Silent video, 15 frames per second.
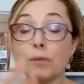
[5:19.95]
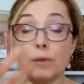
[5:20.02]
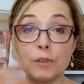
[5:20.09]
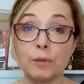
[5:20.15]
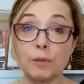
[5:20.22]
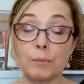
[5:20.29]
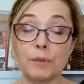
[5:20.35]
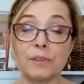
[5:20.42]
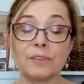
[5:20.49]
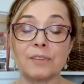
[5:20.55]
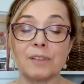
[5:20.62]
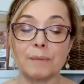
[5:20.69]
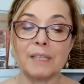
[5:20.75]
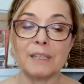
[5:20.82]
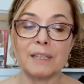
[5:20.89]
forward to your books
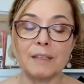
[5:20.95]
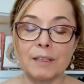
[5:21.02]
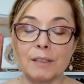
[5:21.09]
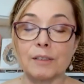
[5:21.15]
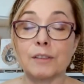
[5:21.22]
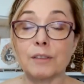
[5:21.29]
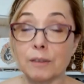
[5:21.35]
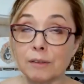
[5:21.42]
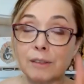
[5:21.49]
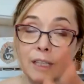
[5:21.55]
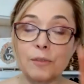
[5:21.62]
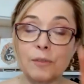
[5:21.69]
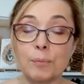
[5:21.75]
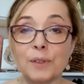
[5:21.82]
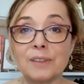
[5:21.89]
coming, uh,
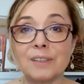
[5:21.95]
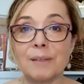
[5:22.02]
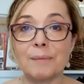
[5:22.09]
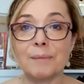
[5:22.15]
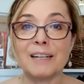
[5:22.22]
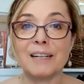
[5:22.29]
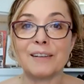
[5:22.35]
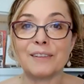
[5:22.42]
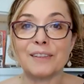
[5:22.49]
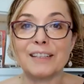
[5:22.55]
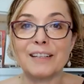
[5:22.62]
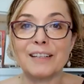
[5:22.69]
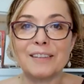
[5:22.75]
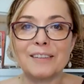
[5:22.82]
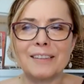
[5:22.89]
next book coming out.
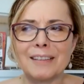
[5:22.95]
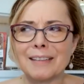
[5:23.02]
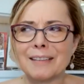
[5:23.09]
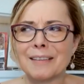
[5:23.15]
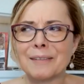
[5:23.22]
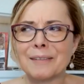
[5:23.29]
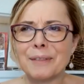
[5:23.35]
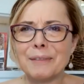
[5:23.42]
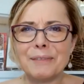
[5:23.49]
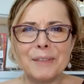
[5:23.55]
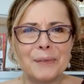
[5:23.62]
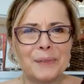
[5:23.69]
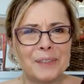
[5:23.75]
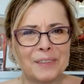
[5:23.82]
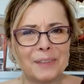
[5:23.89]
And we've
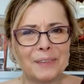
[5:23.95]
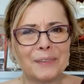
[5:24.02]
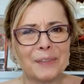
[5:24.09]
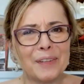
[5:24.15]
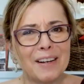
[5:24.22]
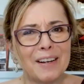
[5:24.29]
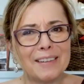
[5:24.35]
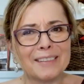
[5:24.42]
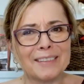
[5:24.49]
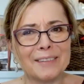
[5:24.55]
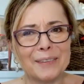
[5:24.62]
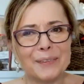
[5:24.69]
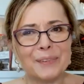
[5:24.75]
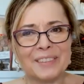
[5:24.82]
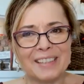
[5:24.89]
known each other a long
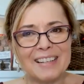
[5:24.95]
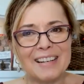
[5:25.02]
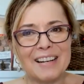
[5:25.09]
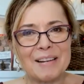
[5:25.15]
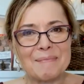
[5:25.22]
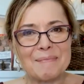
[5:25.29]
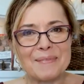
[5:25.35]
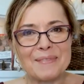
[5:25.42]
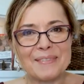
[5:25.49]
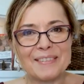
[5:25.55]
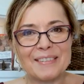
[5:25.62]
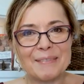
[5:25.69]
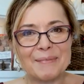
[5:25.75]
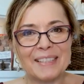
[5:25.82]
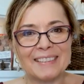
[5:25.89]
old time.
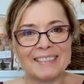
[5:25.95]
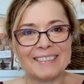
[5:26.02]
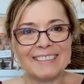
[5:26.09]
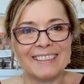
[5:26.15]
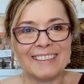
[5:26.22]
Oh my God.